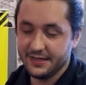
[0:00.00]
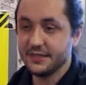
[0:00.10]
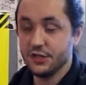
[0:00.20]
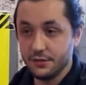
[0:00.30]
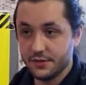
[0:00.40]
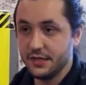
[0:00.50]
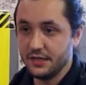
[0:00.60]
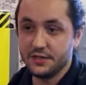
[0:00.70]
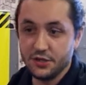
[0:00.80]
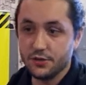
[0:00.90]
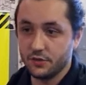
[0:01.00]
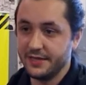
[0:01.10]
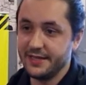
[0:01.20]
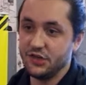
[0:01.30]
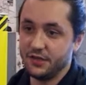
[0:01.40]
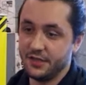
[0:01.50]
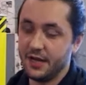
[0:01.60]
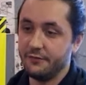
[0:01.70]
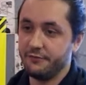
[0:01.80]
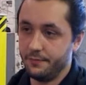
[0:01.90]
news organizations that
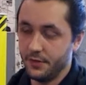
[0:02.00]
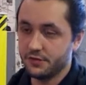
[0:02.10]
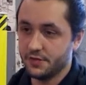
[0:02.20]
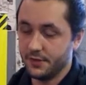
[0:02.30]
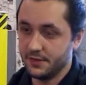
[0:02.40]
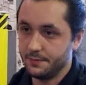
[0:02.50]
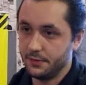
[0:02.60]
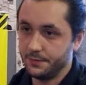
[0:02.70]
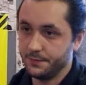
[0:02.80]
are most responsible.